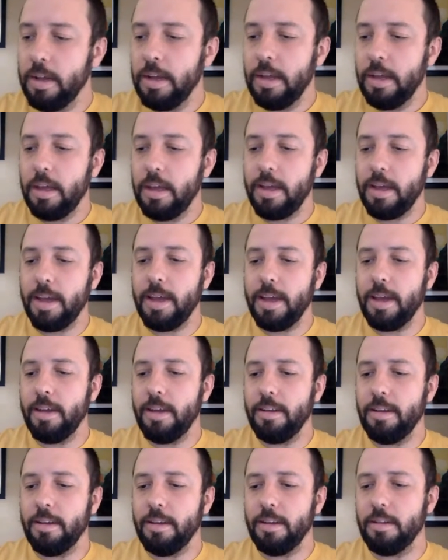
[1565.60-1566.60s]

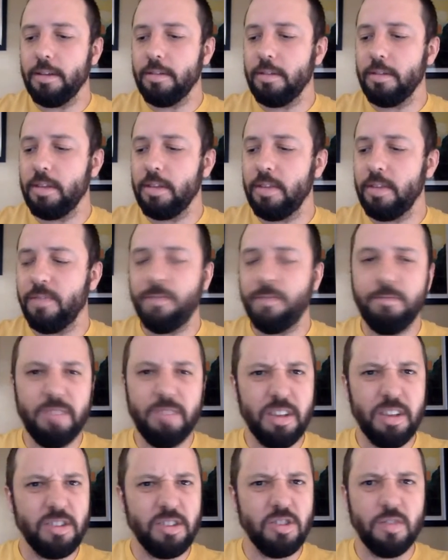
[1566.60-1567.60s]
and if
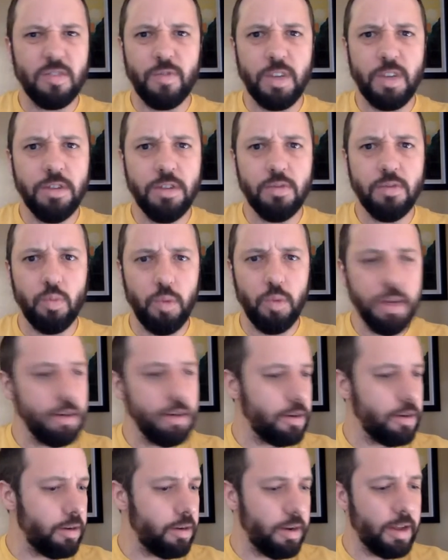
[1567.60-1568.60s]
it just feels
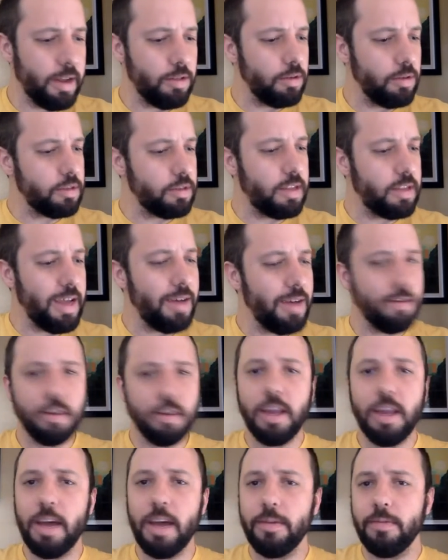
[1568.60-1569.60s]
weird, and I look down and
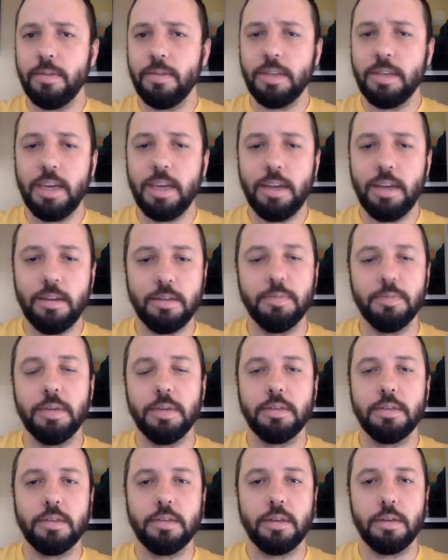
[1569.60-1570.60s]
half of his hand is
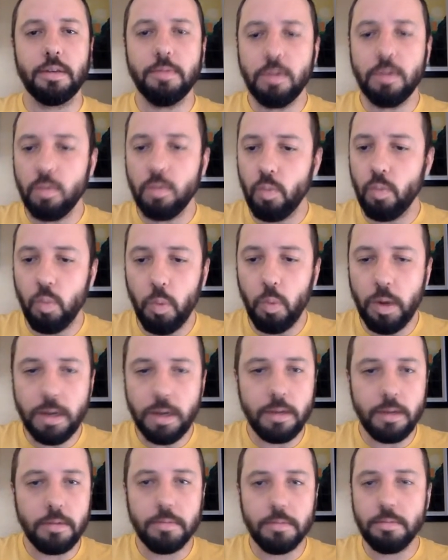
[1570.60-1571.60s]
missing. I'm like, what?
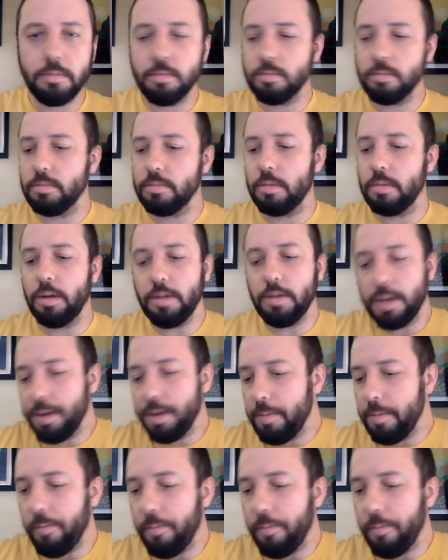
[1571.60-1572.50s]
Okay.